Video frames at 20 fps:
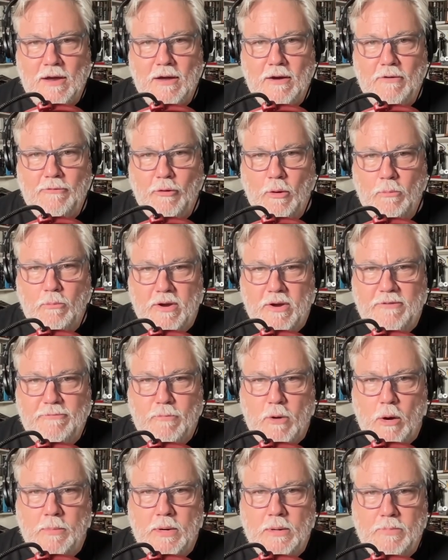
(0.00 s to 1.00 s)
for a brief
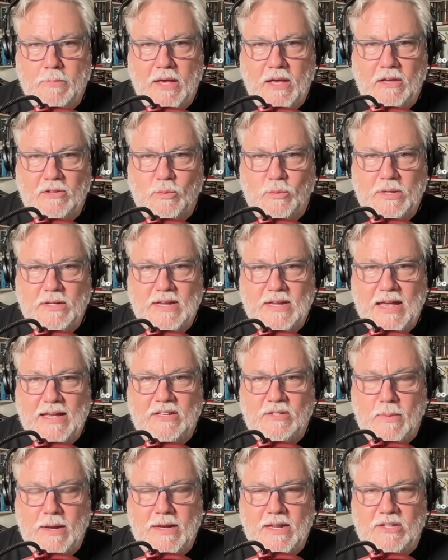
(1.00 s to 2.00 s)
moment because we take
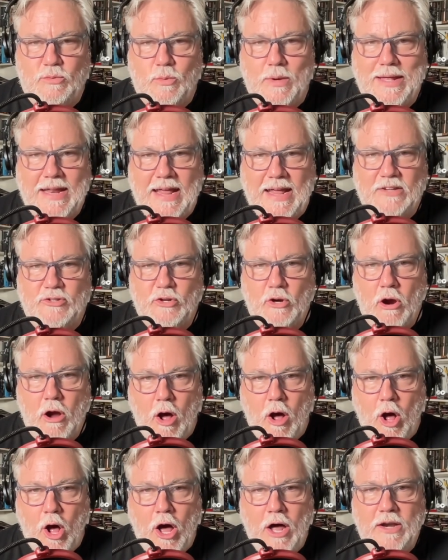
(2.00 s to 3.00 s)
as many as we can answer
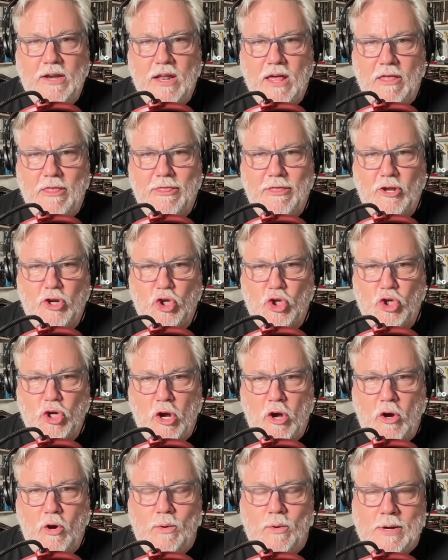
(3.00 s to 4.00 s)
on the
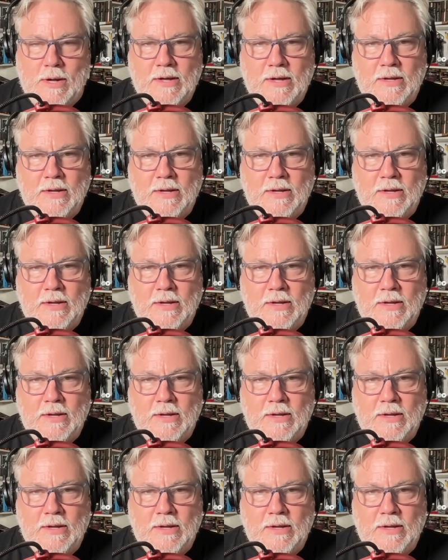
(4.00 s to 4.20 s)
show,